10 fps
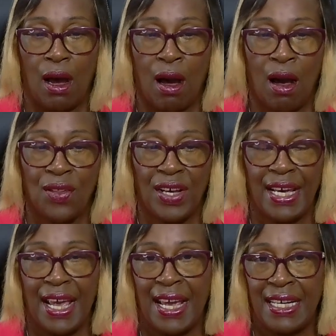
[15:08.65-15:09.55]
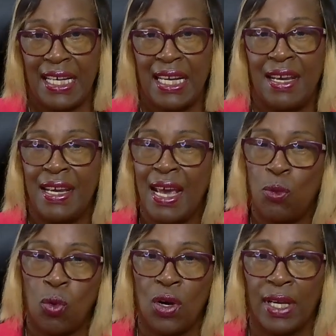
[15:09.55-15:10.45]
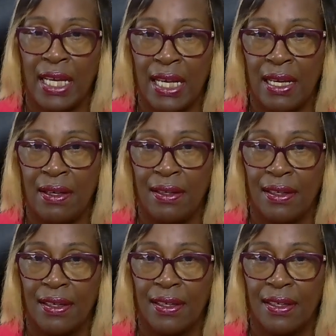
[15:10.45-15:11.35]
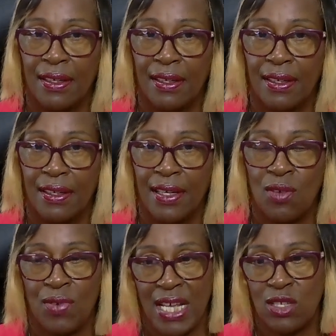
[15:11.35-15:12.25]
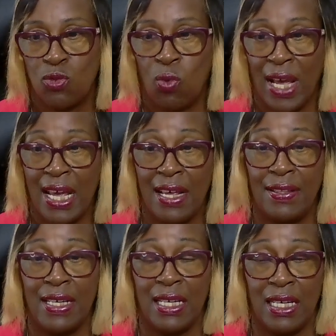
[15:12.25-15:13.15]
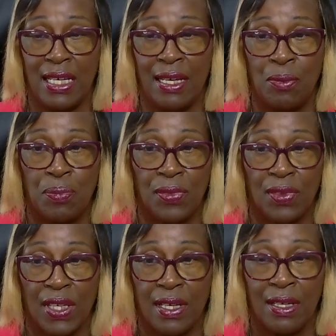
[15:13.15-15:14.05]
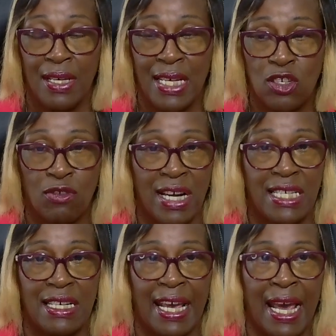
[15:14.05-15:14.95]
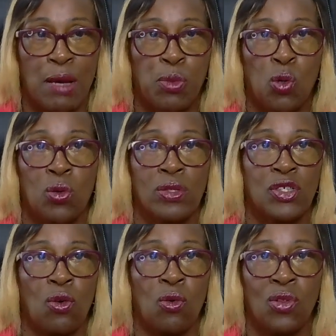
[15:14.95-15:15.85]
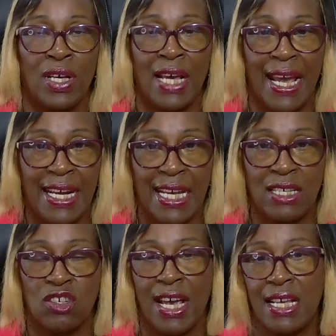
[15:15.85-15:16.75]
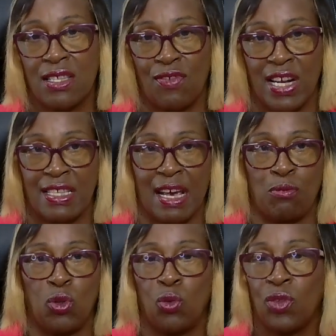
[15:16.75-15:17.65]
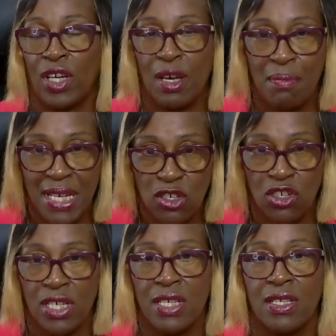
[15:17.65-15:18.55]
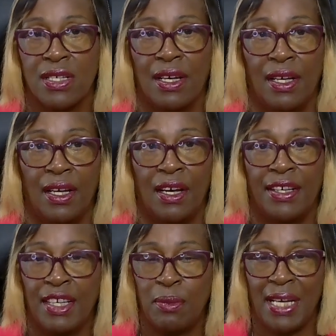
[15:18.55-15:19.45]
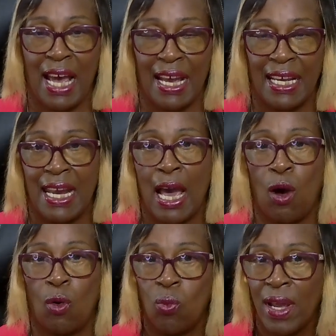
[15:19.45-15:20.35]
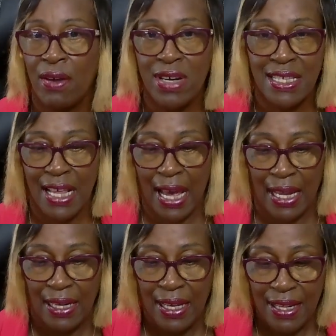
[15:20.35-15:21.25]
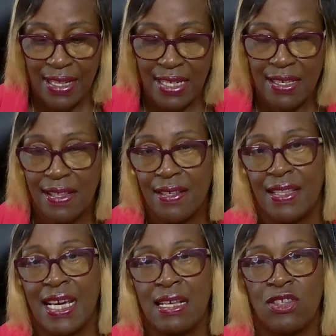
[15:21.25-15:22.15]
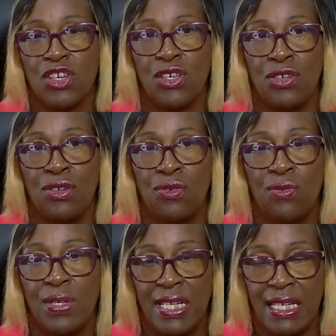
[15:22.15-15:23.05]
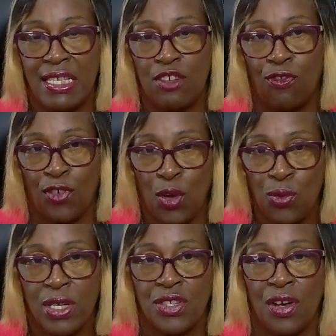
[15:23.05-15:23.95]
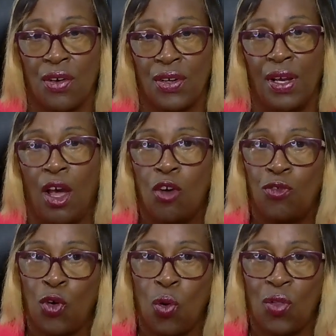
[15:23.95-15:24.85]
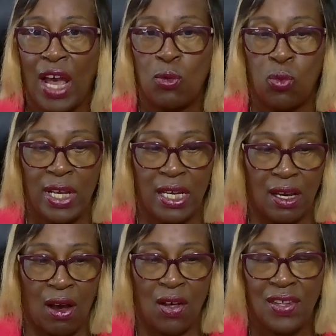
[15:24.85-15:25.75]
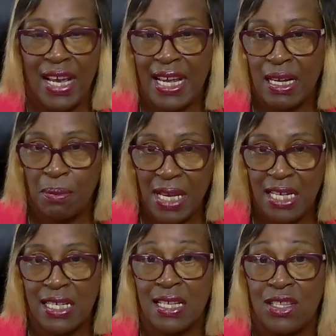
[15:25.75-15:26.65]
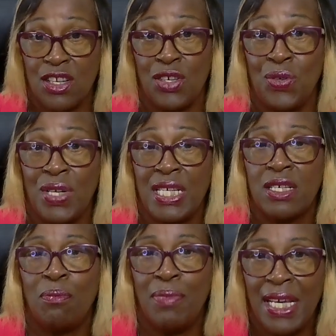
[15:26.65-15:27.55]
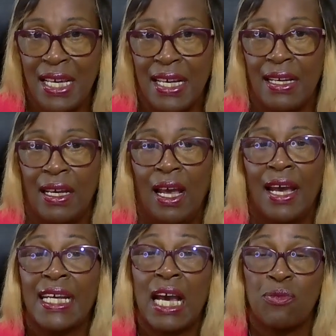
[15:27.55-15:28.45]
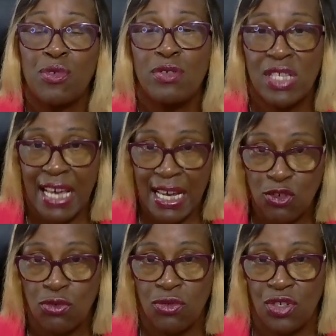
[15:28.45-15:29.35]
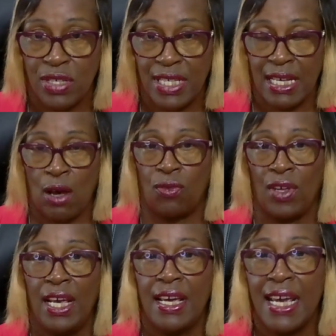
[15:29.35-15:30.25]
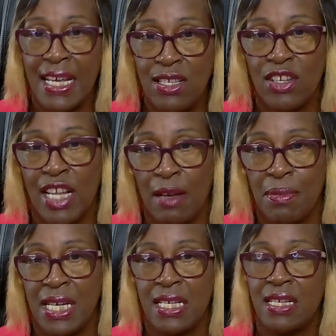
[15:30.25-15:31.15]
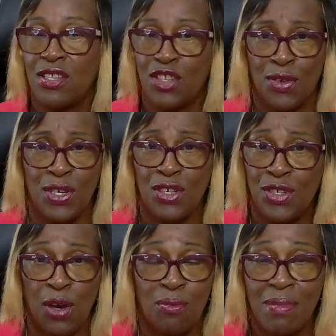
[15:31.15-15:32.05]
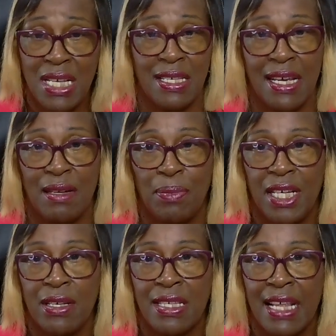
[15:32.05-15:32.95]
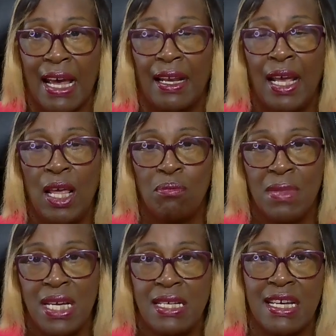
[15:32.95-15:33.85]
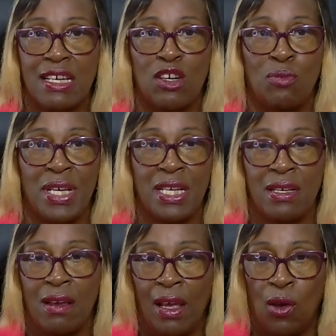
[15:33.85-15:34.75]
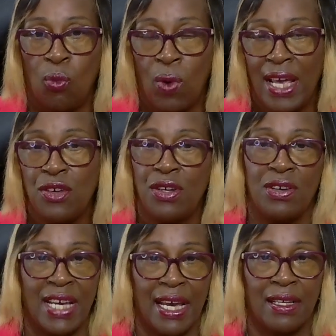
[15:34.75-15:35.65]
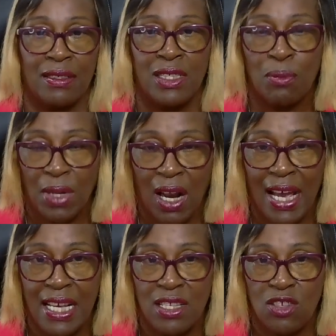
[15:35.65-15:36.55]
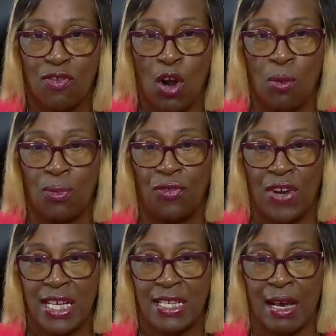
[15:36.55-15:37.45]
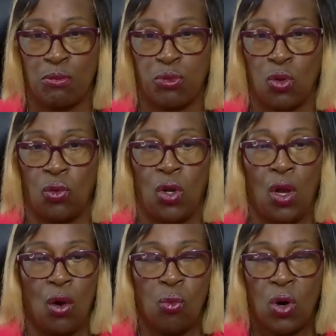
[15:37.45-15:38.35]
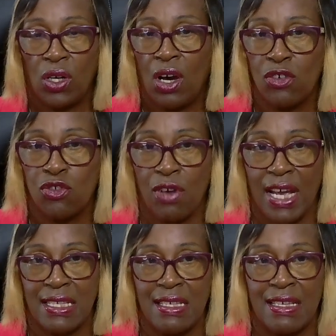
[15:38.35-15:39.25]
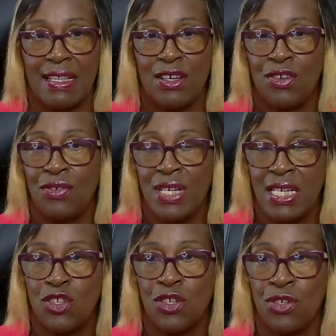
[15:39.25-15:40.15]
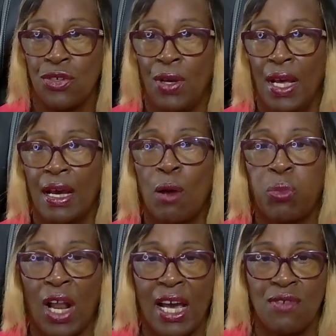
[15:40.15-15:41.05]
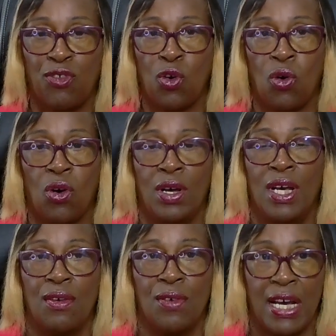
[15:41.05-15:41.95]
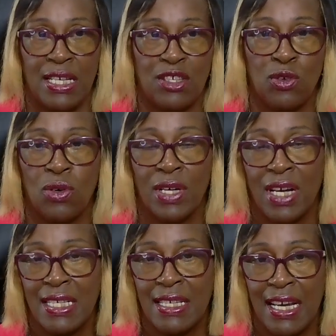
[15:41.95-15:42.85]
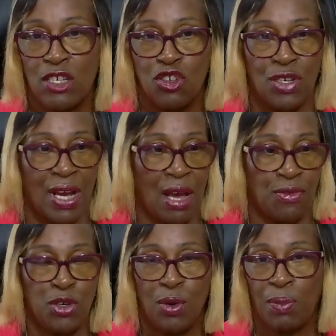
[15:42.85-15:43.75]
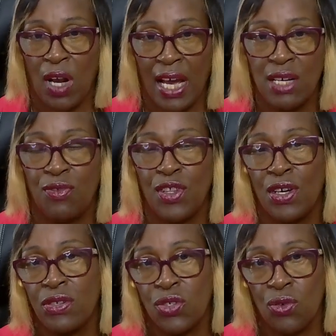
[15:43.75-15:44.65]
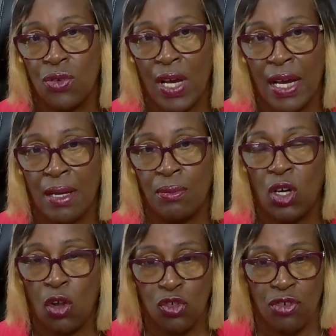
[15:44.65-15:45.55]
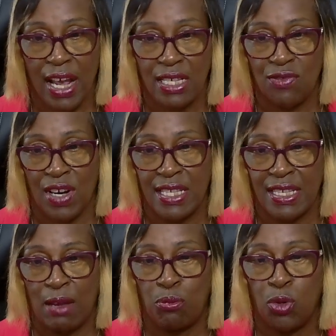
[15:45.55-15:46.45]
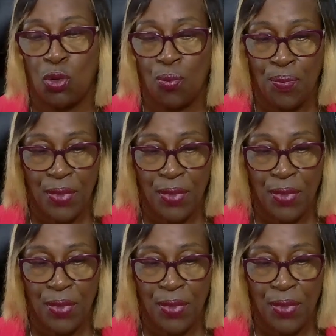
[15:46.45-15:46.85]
Are there any networking events where the integrated care boards or the N H S, for example, or the commissioners are going to be hanging out? Where is that? These are the things that you need to focus on for that week. Are there any meetings that you need to be in, and have you scheduled yourself into that meeting so that you don't miss it? Because that meeting could be where you could get some clients from, for example. What contracts is it that you need to apply for as an organization? Have you applied for those um, contracts, for example?